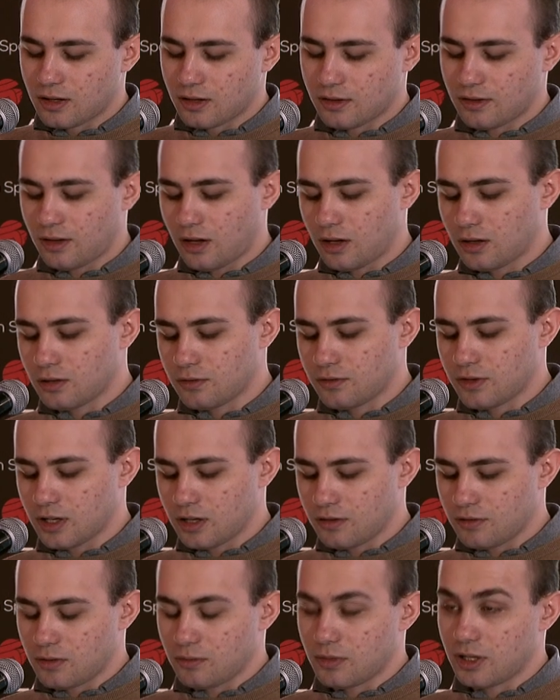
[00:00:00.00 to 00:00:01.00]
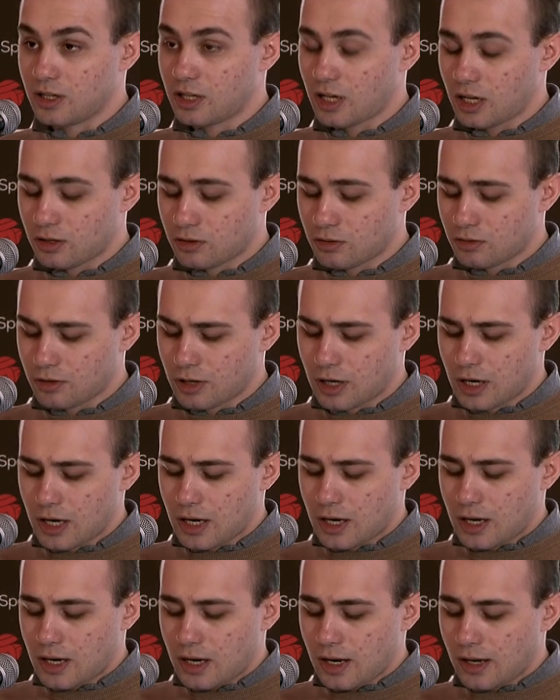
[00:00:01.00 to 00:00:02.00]
the state of a given mediator
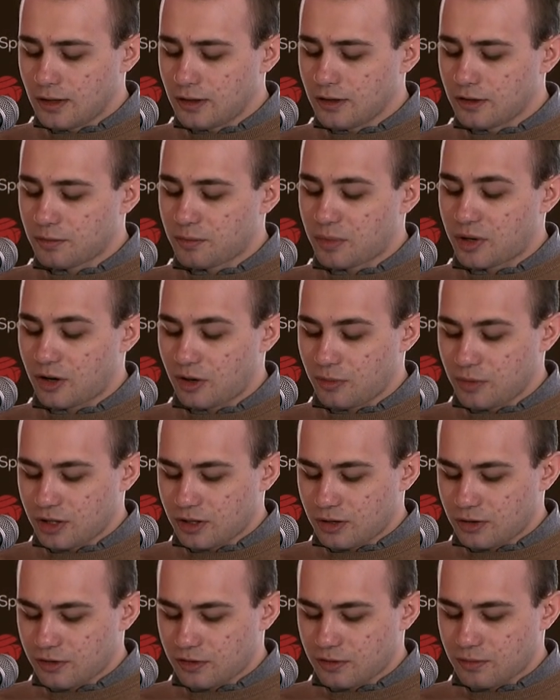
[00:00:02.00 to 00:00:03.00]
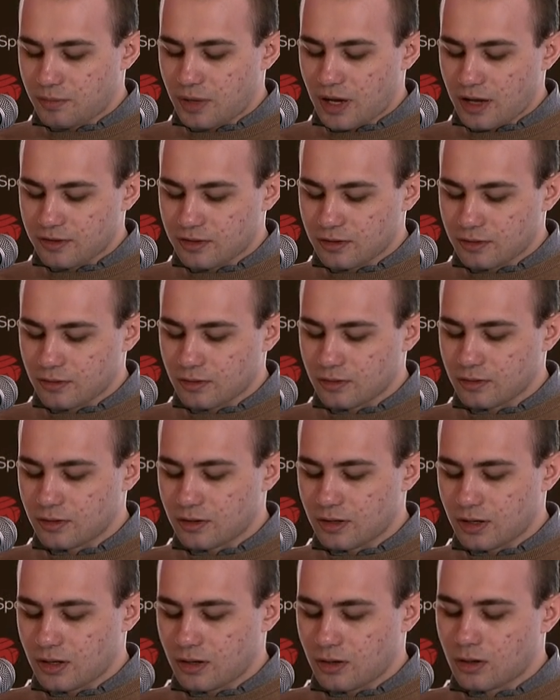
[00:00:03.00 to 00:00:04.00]
and its parameters based on
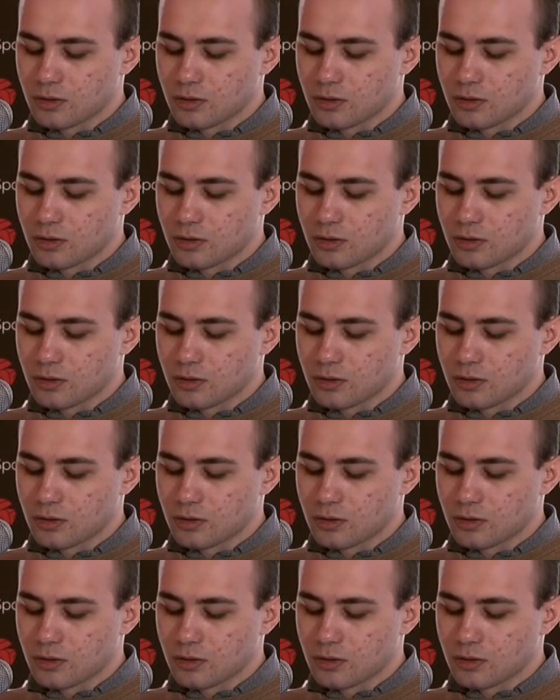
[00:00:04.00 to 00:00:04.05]
the